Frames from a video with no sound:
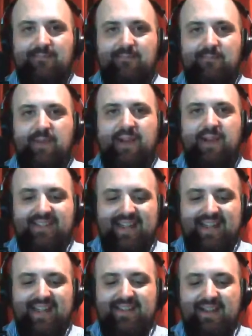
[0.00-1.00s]
but it
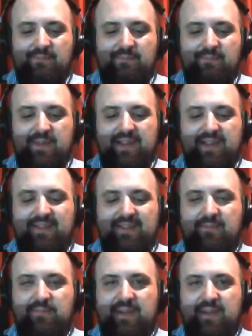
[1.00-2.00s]
doesn't end up being the
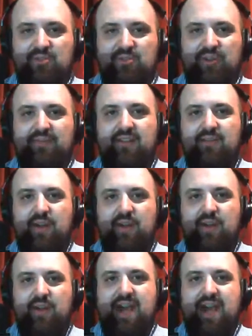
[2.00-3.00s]
big driver of what
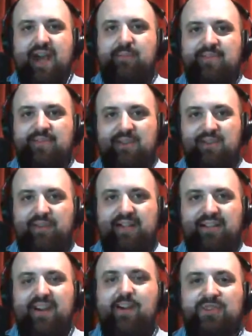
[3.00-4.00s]
happens in the movie. It's
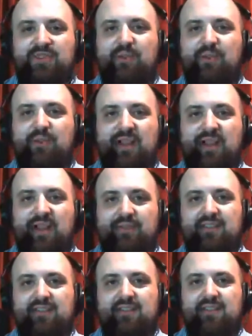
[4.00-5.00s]
like almost irrelevant.